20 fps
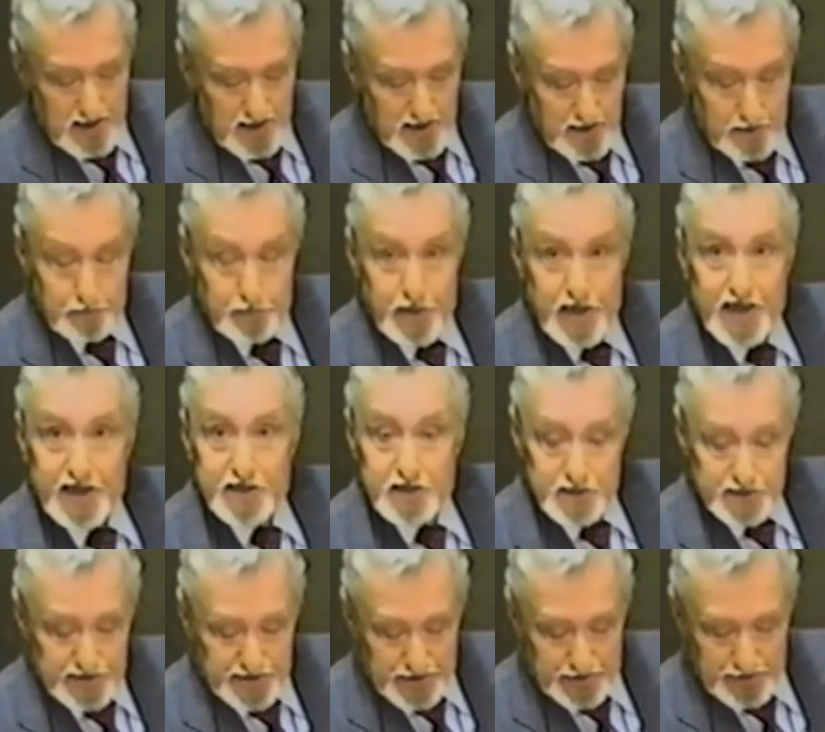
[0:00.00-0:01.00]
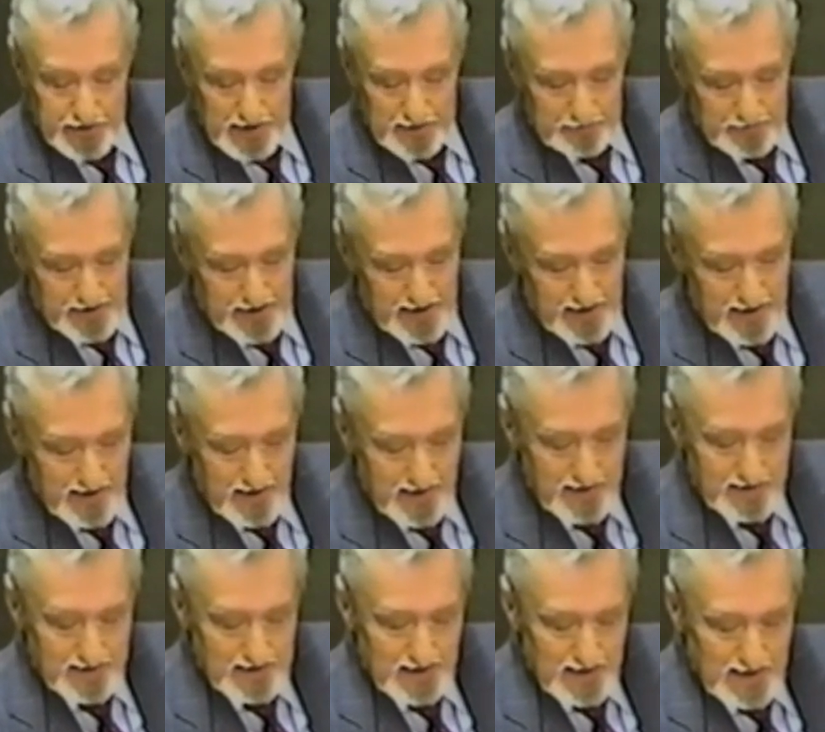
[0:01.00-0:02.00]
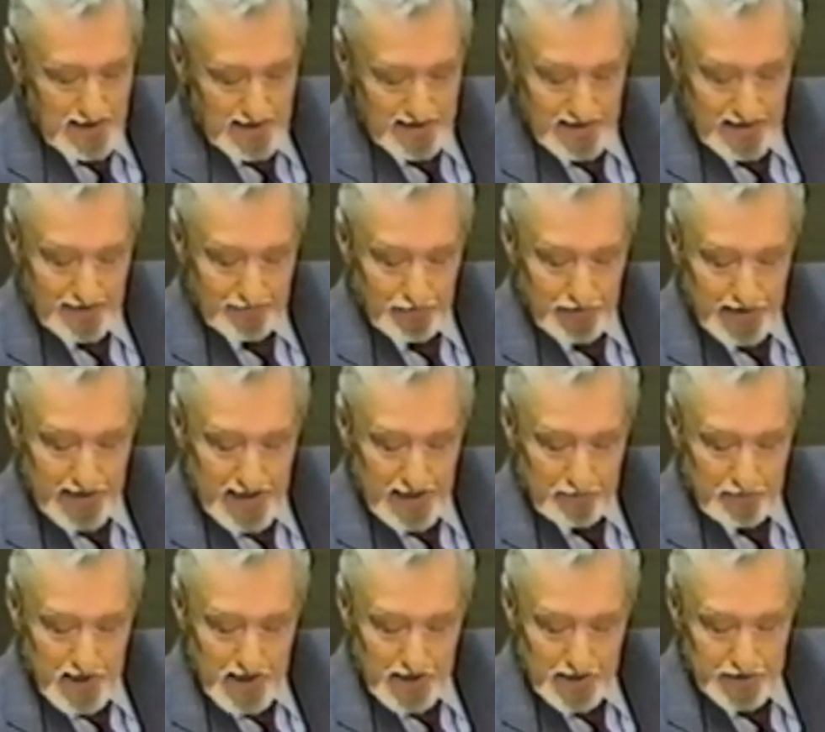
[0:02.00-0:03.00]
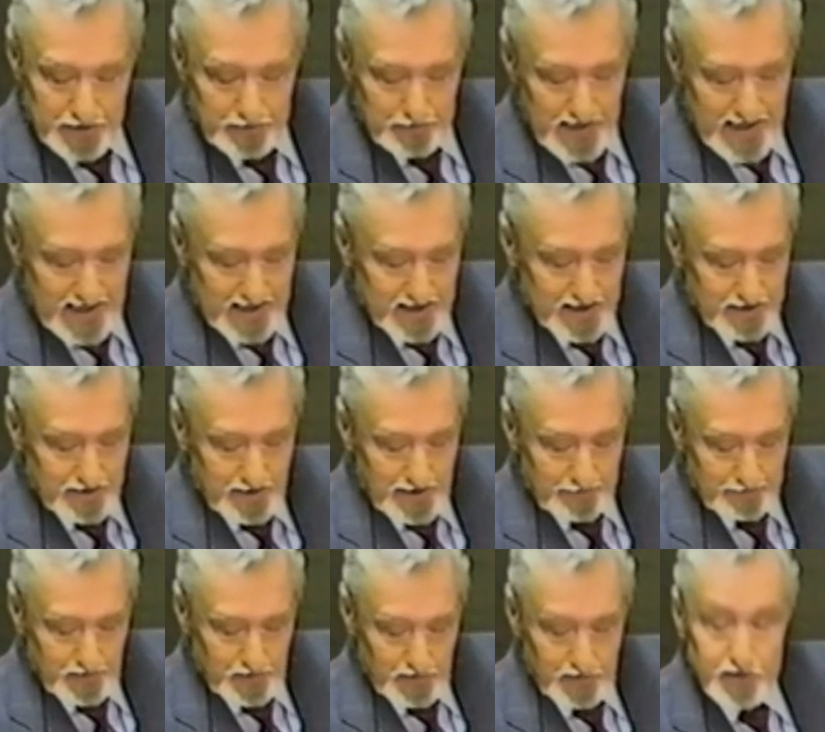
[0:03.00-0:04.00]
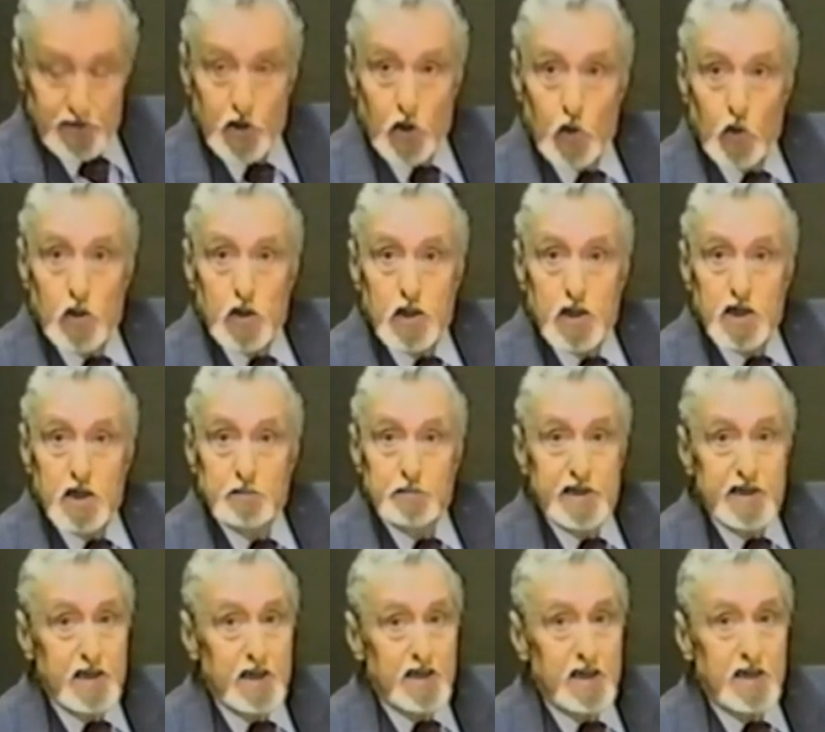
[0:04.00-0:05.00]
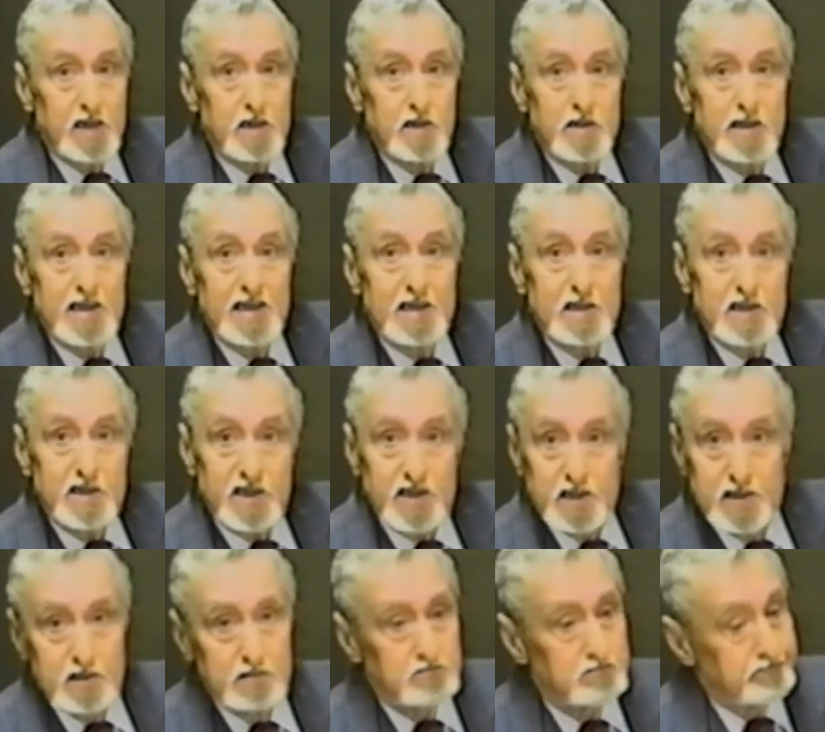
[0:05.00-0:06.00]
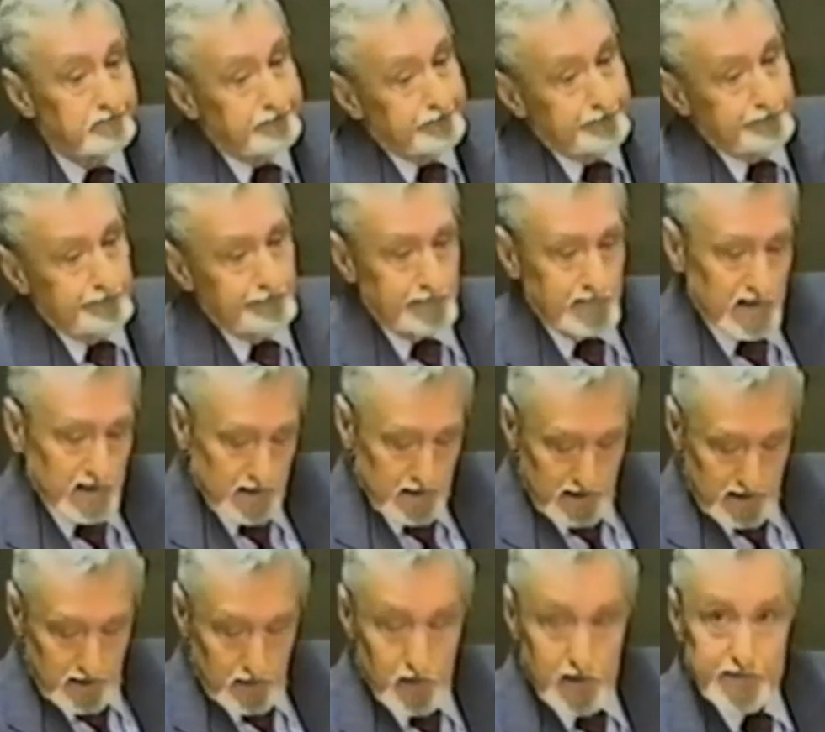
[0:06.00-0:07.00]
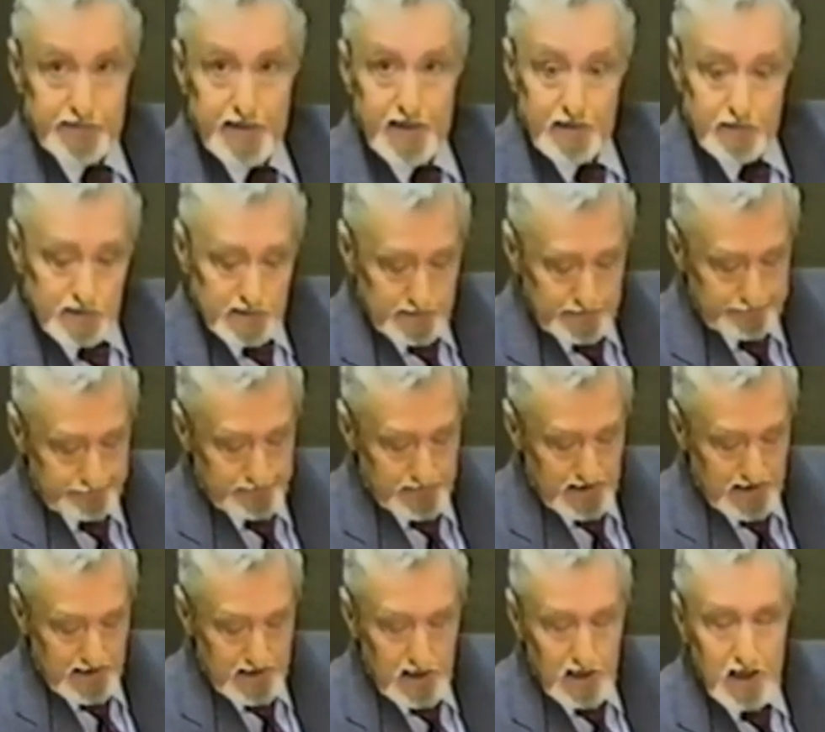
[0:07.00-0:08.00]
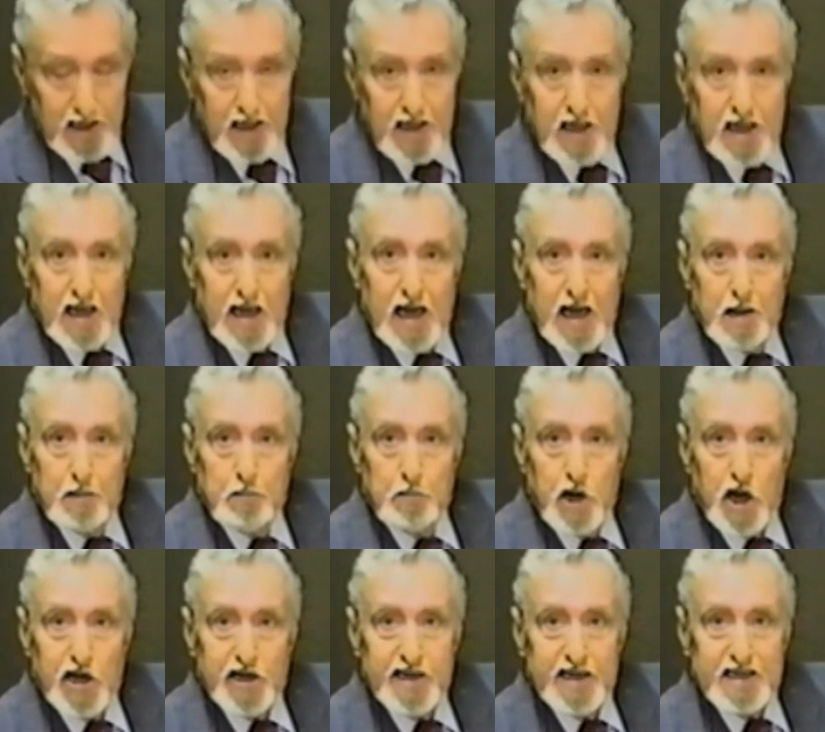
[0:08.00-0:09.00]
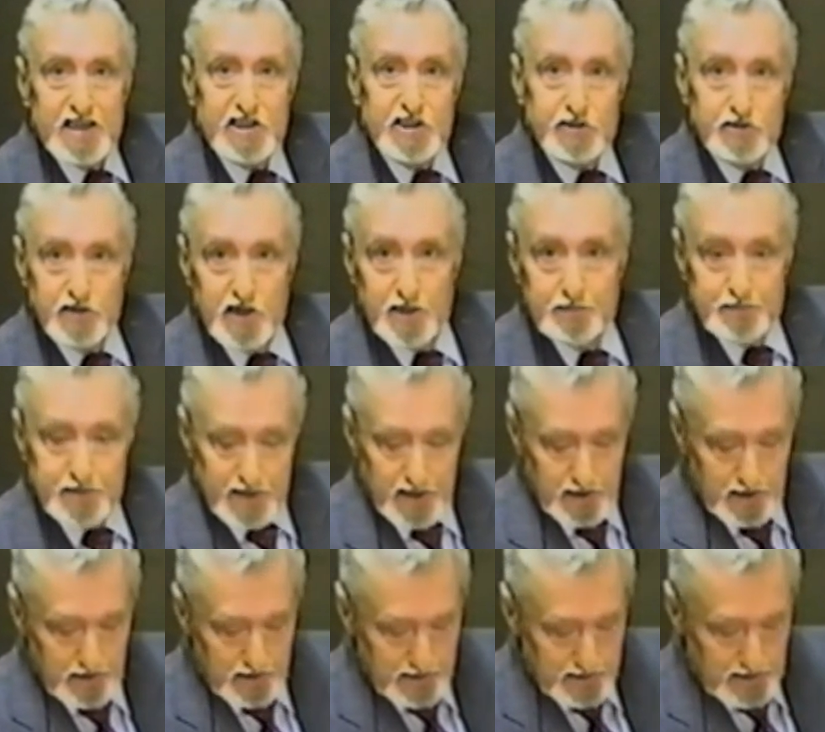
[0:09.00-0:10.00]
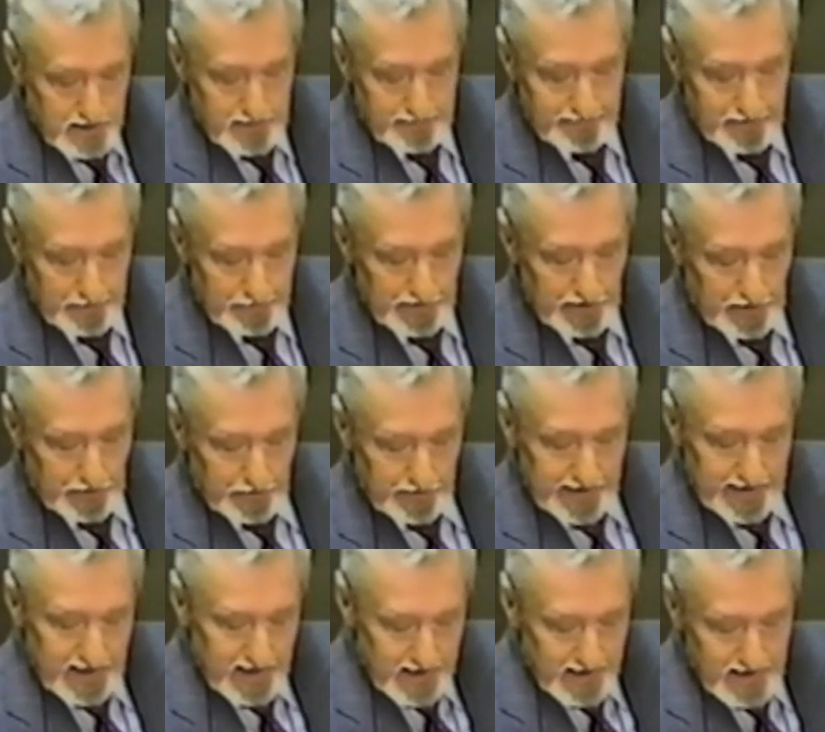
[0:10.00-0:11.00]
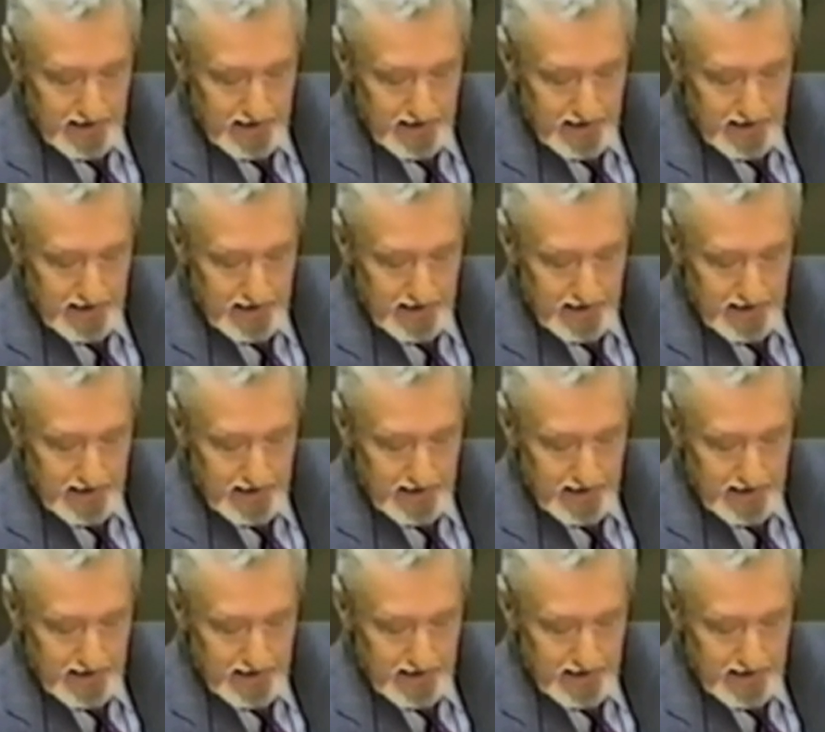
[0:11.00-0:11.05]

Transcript: The banal script, an everyday melodramatic script with no clear beginning or end. You want that one? A hamartic script, from the Greek,